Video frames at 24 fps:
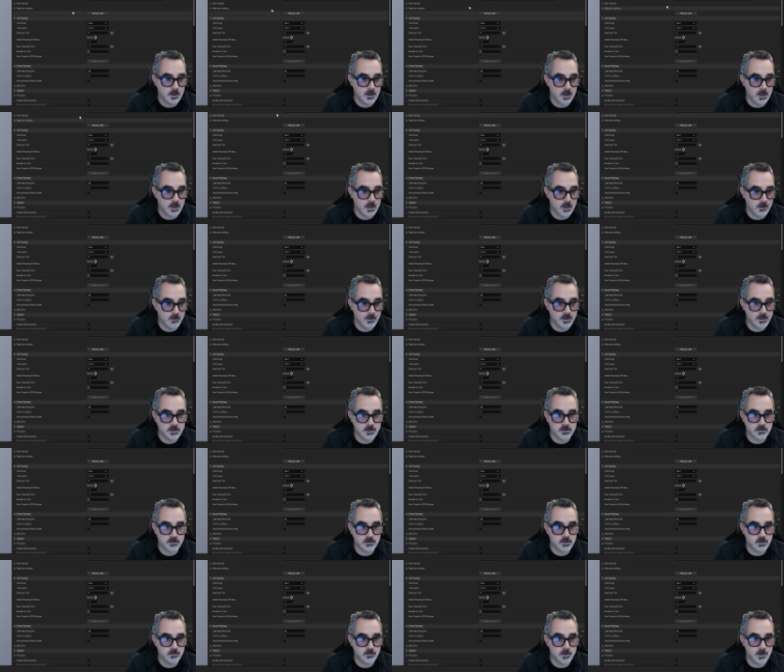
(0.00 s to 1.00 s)
And that is
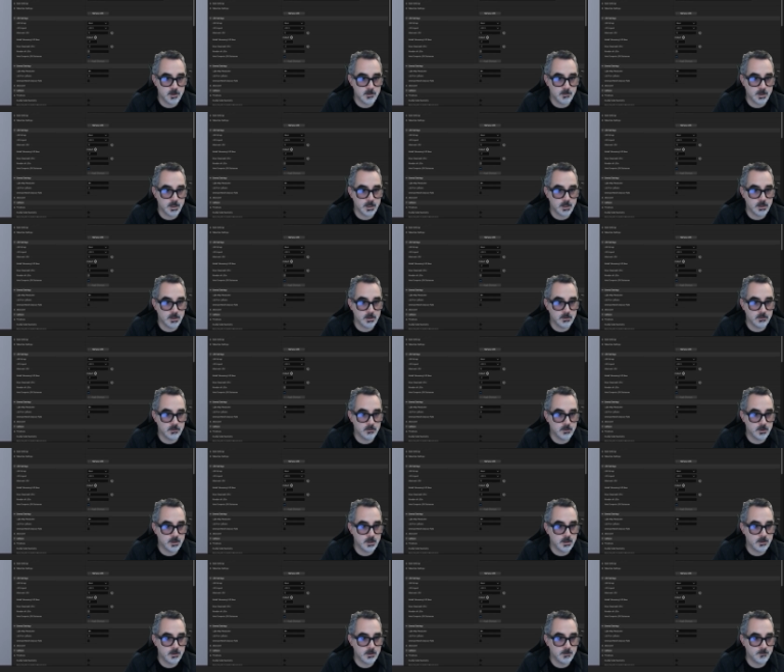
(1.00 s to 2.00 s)
going to be my new
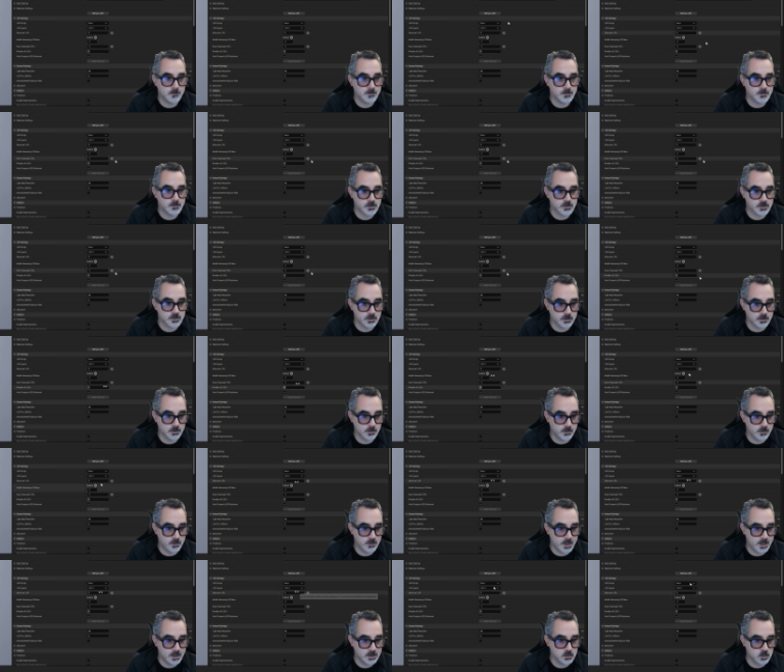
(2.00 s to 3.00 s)
thing. So
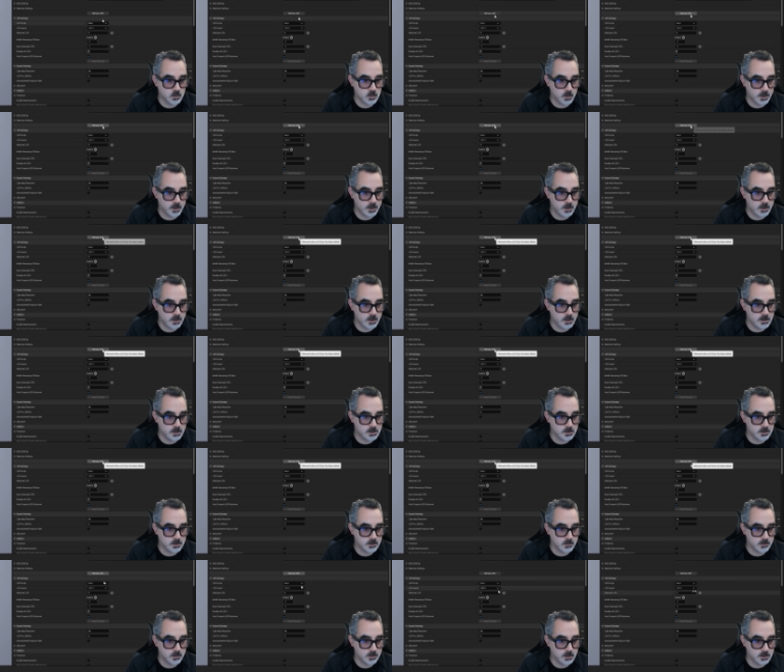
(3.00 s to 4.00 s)
next one is
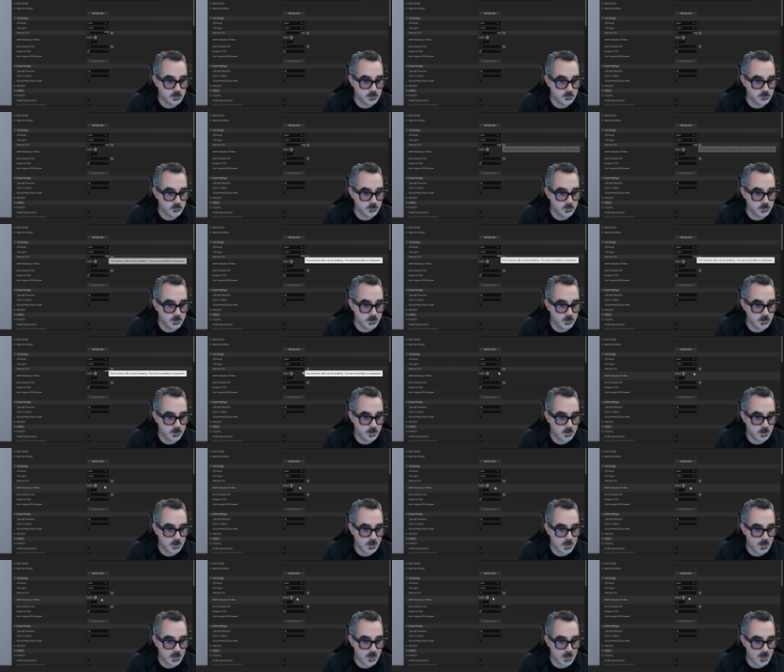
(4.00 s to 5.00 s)
going to be
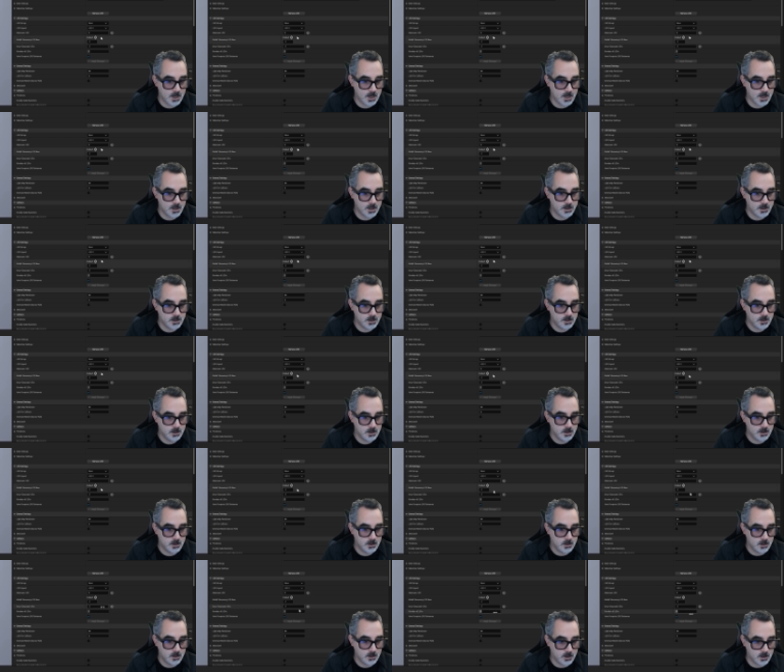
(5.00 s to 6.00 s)
add
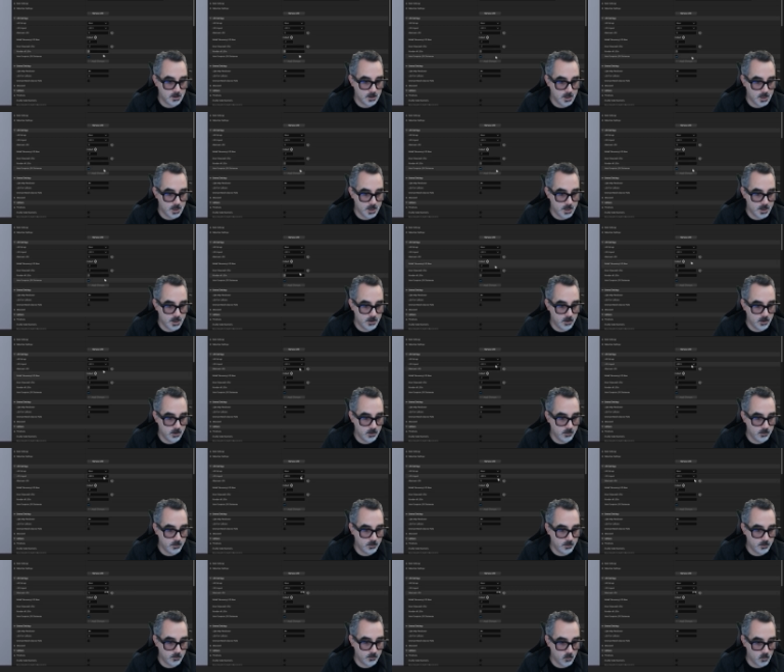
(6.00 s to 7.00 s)

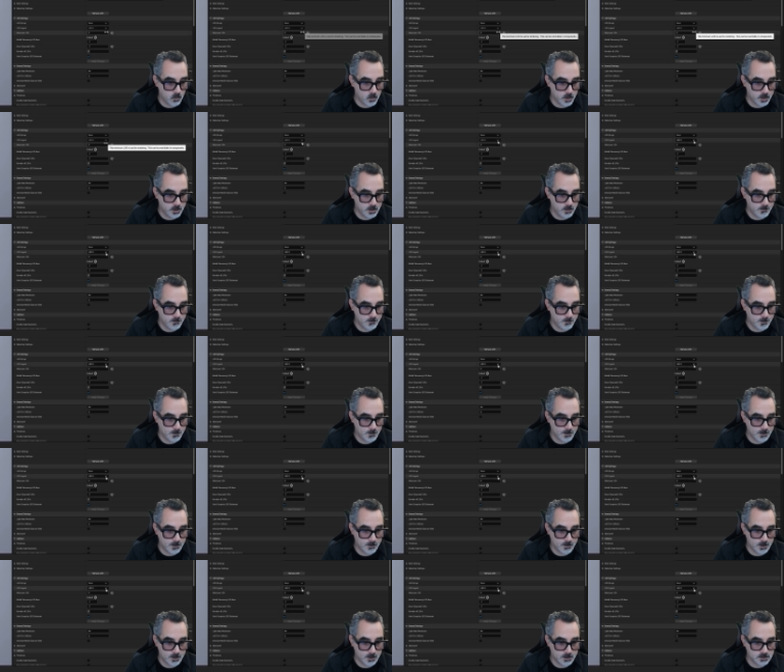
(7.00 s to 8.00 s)
another one,
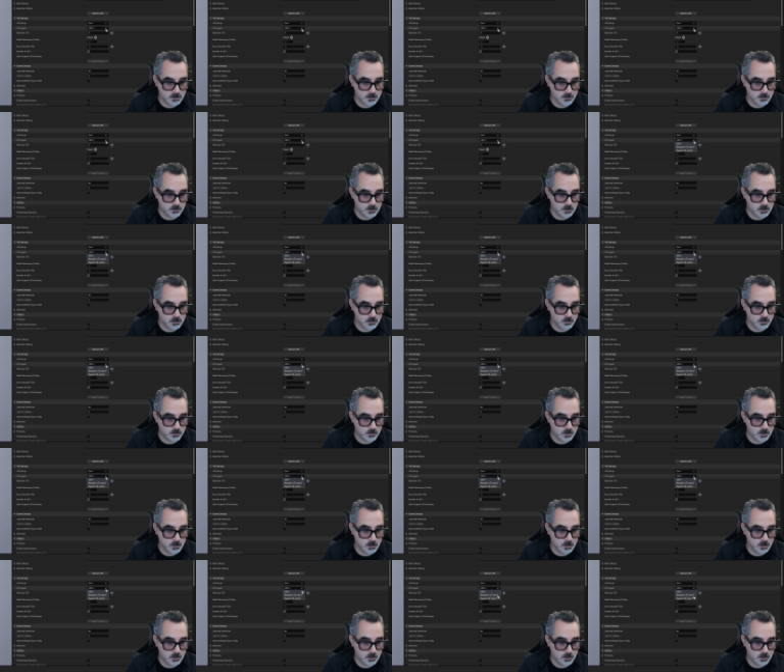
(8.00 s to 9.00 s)
and that is going to
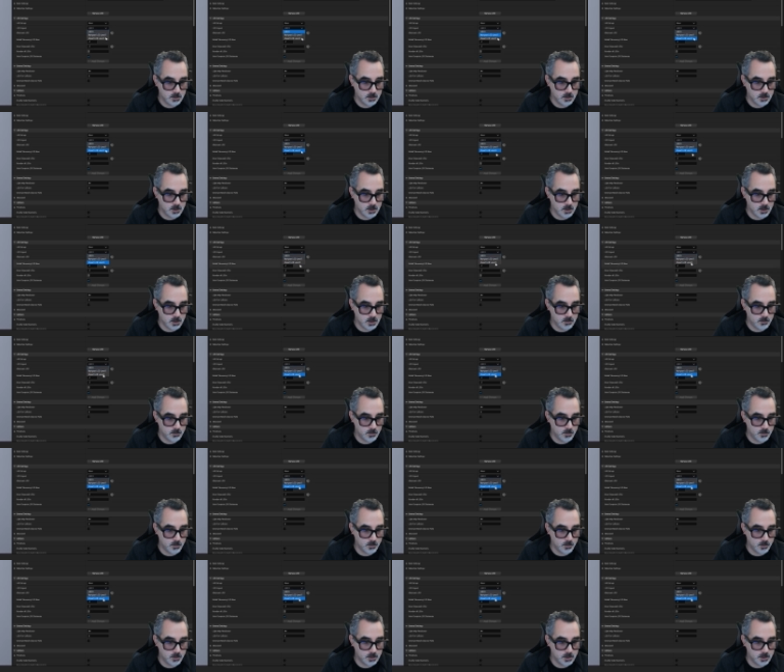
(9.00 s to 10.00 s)
be
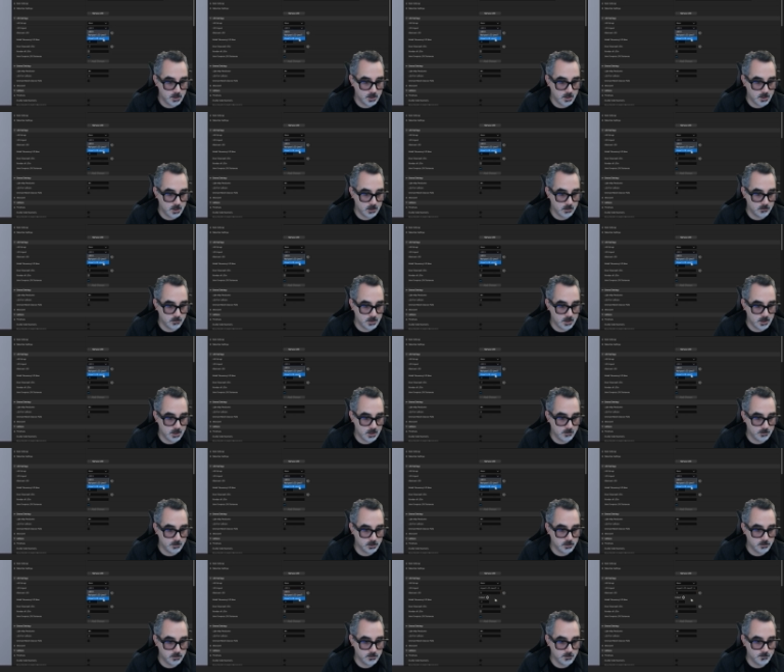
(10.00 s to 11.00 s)
import LOD
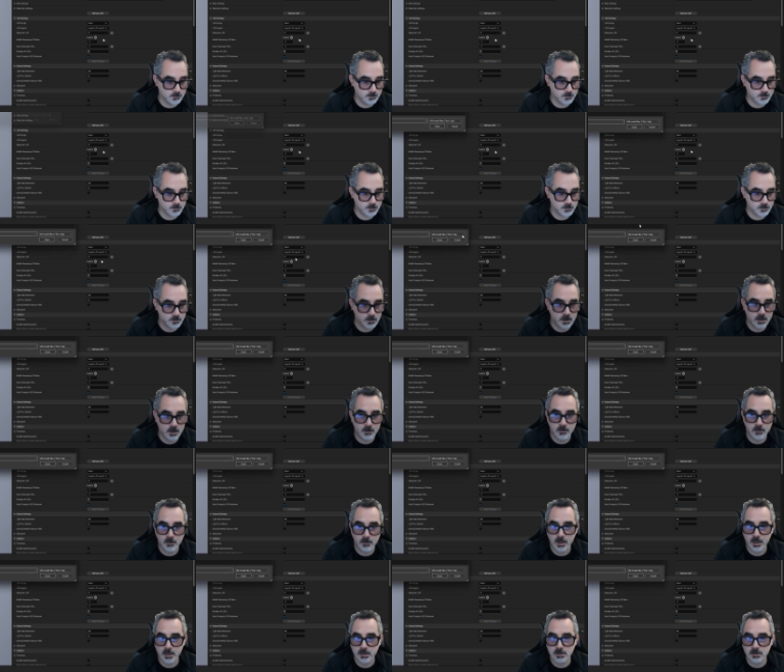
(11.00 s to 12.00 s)
open,
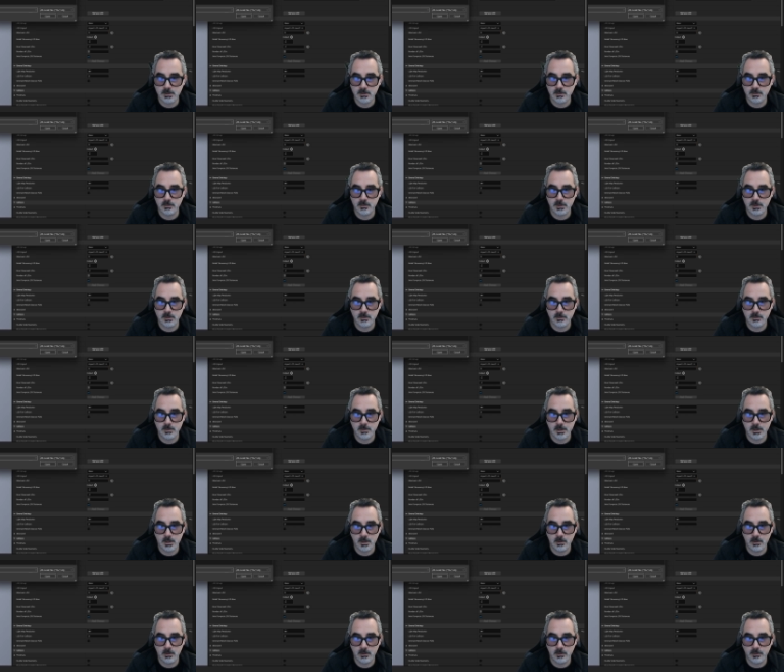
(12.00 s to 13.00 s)
and that is going to
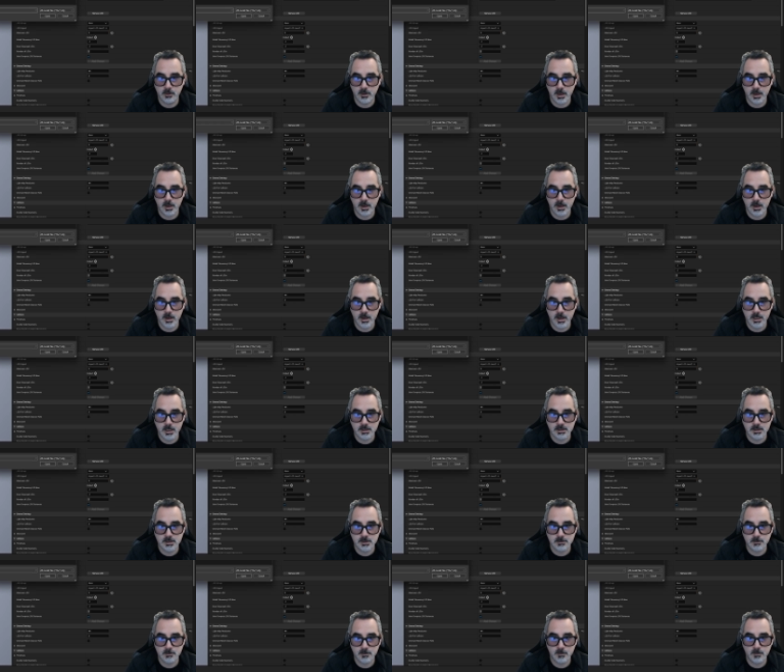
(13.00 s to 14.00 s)
be on the
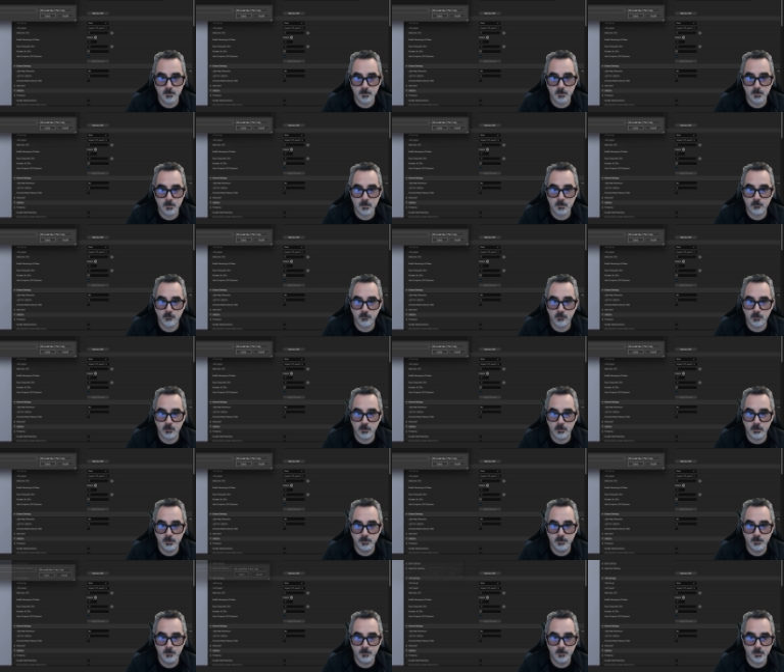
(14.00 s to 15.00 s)
next folder.